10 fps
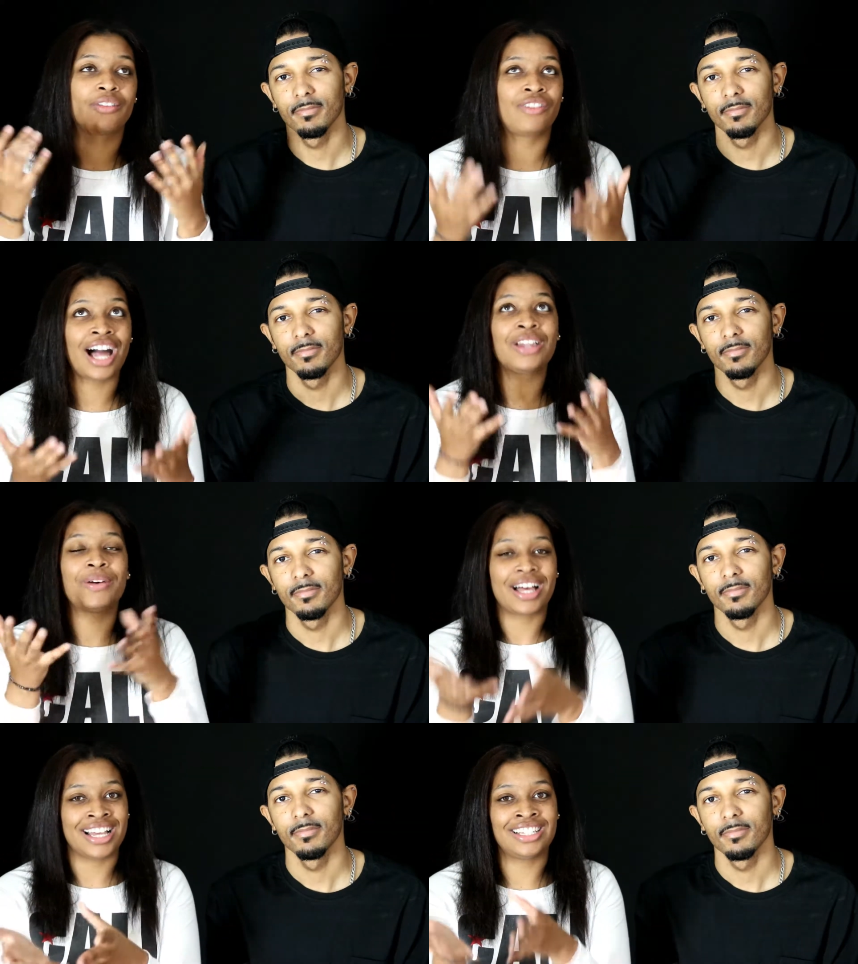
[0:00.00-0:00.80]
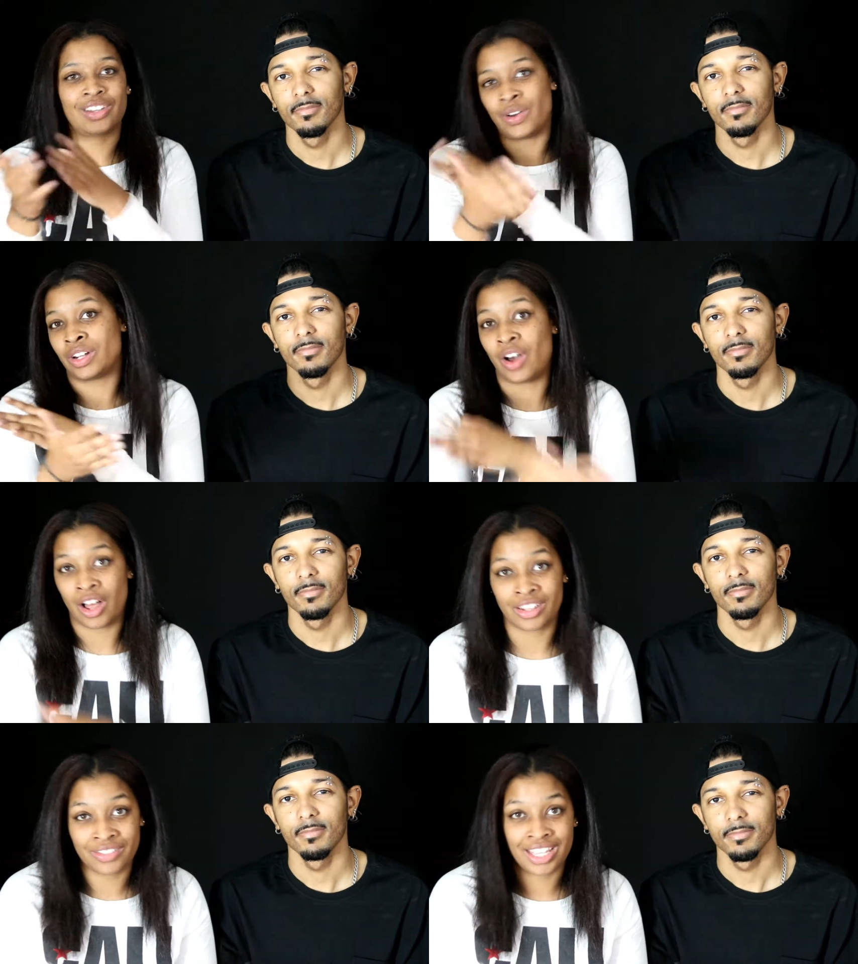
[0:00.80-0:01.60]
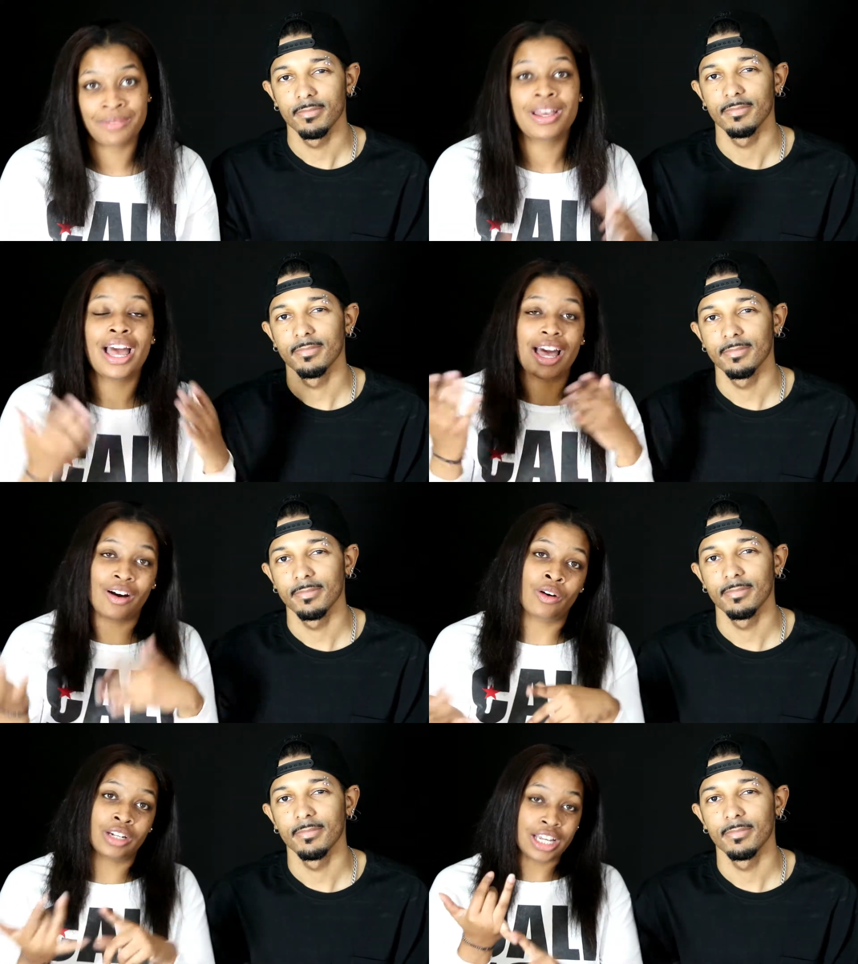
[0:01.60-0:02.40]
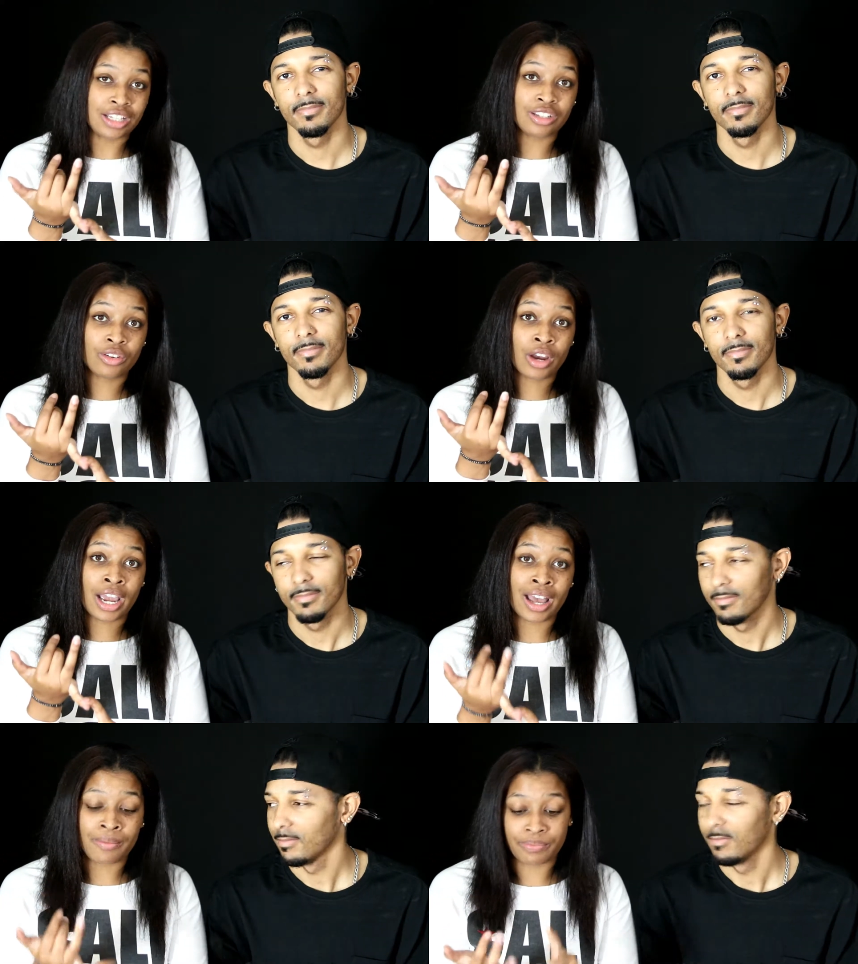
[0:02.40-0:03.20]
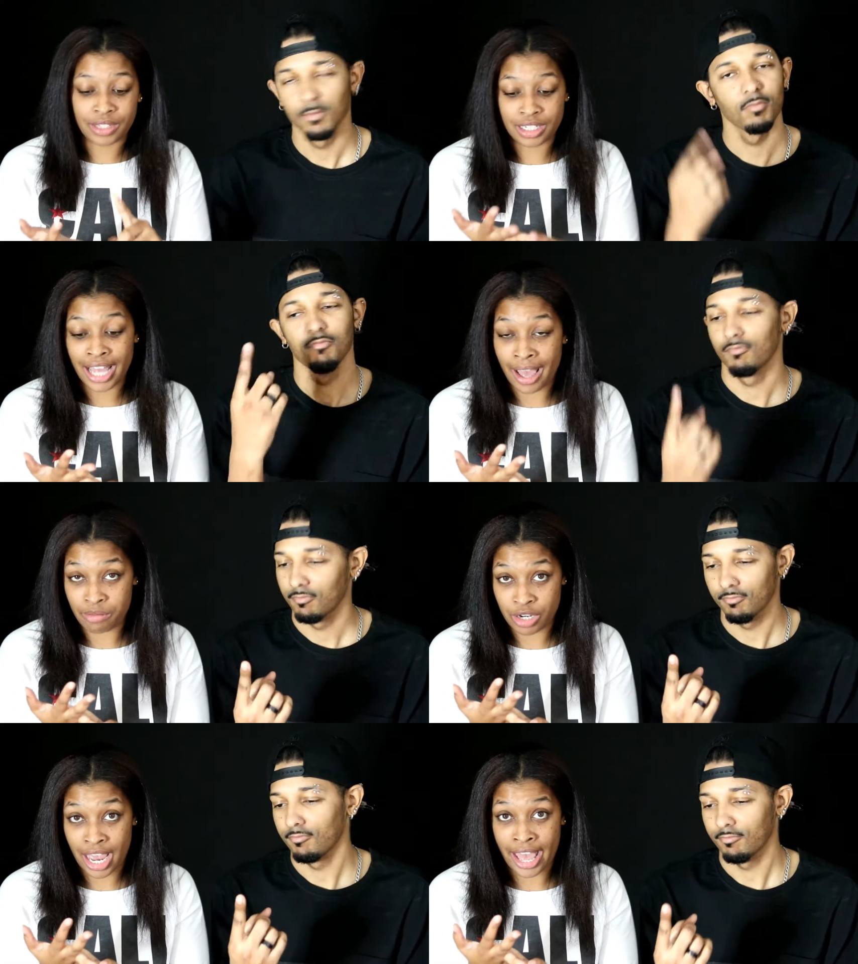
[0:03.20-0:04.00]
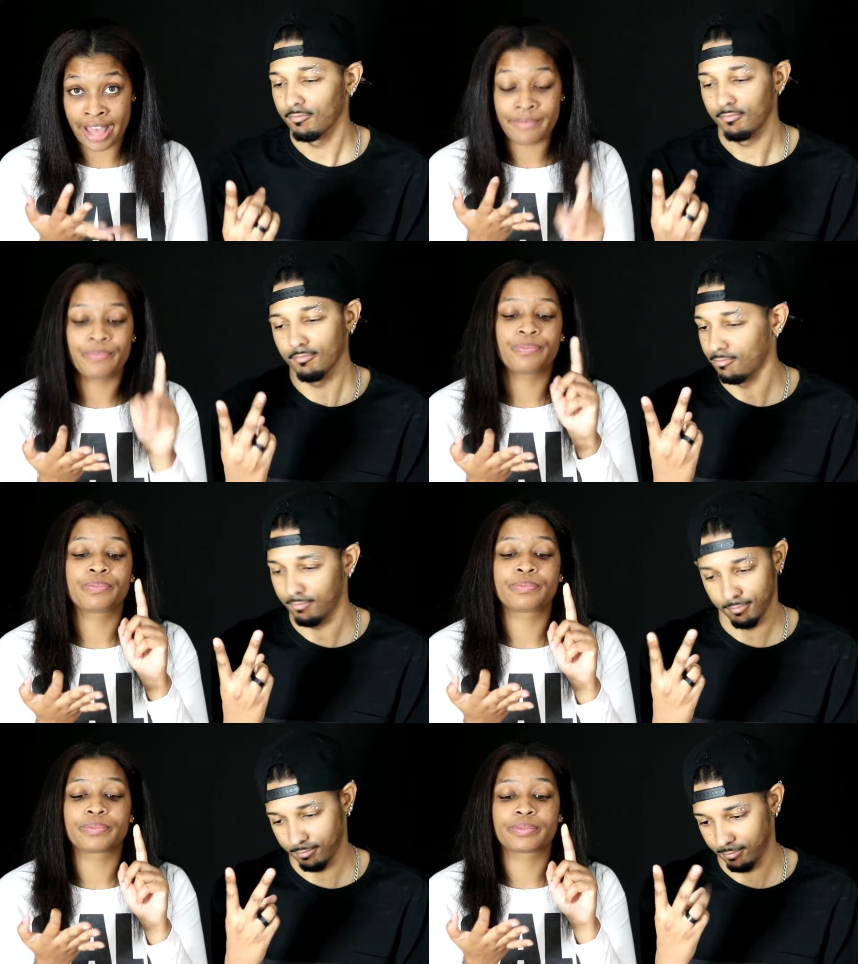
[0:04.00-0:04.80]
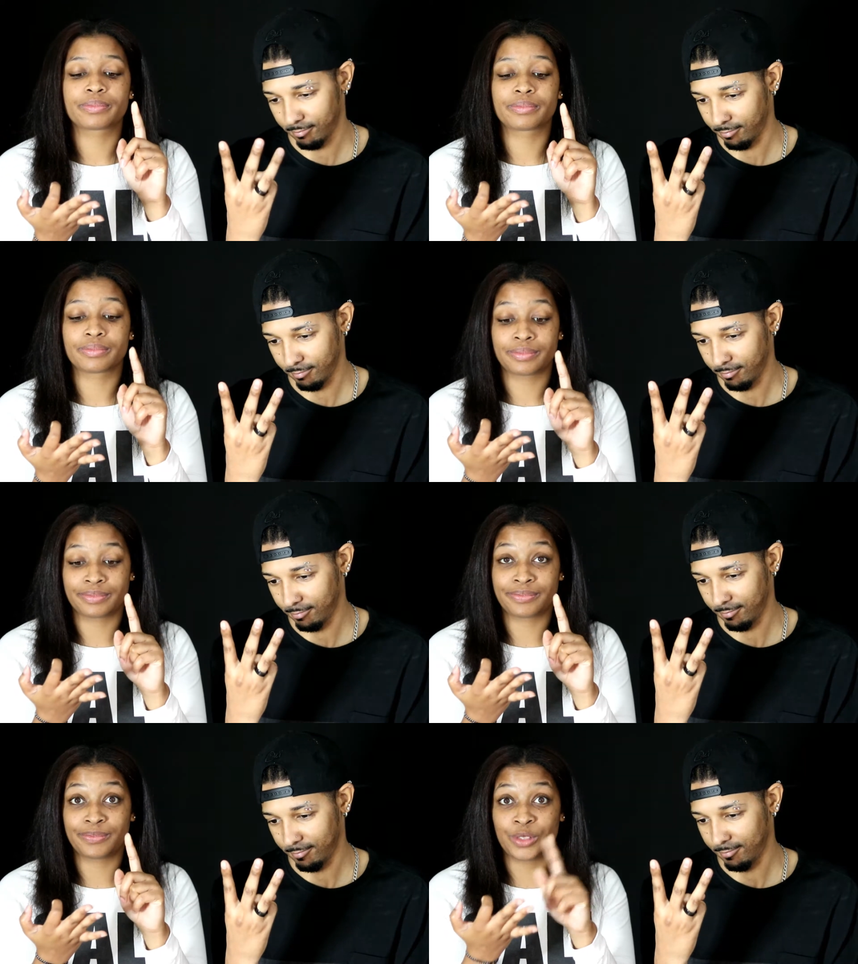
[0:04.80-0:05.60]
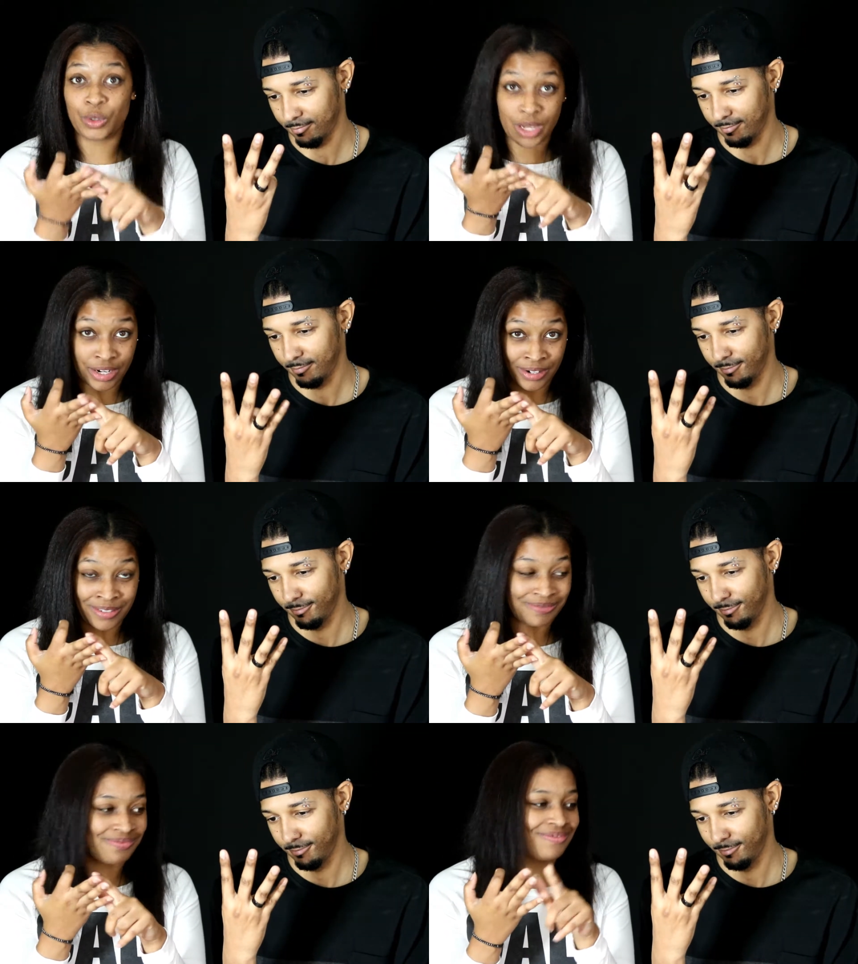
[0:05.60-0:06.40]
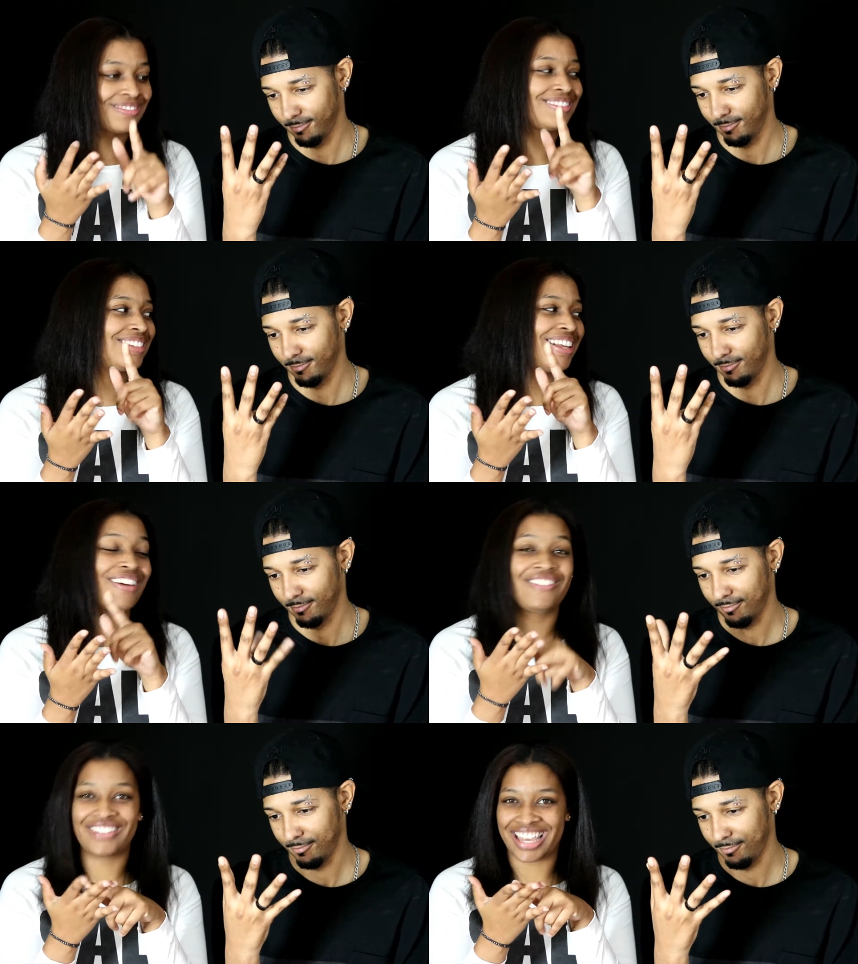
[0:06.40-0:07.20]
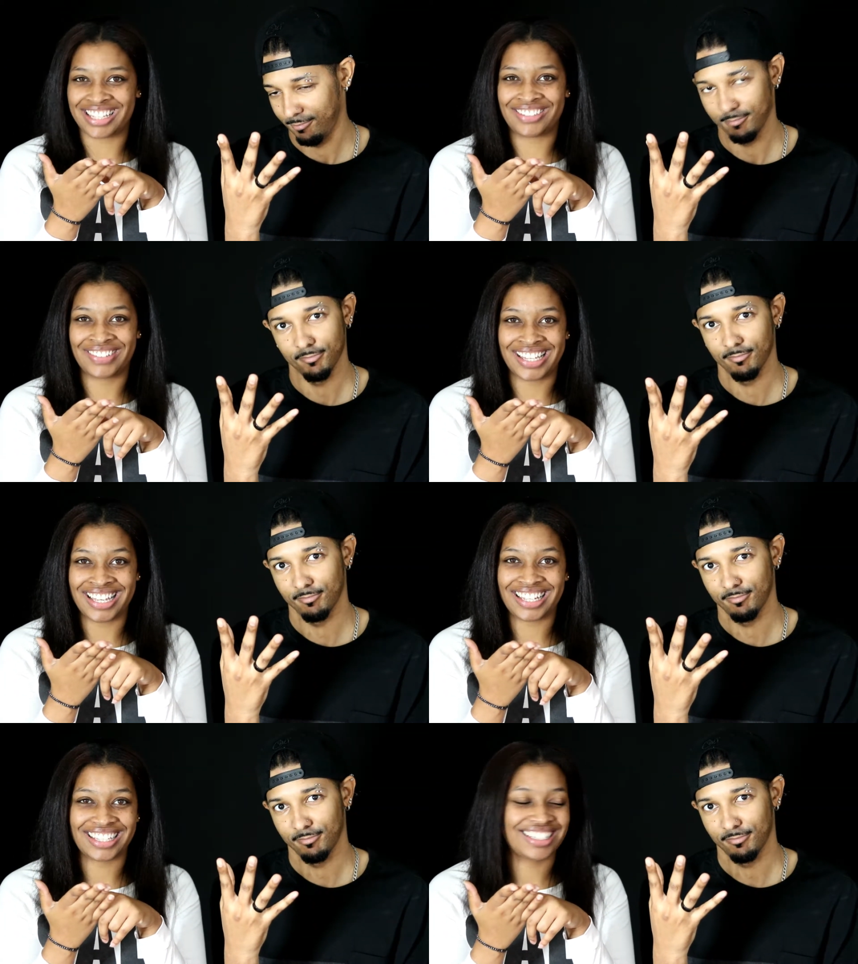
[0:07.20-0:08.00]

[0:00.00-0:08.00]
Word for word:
Speaker 1: follow us on all of them on Instagram, Snapchat, Twitter, Facebook.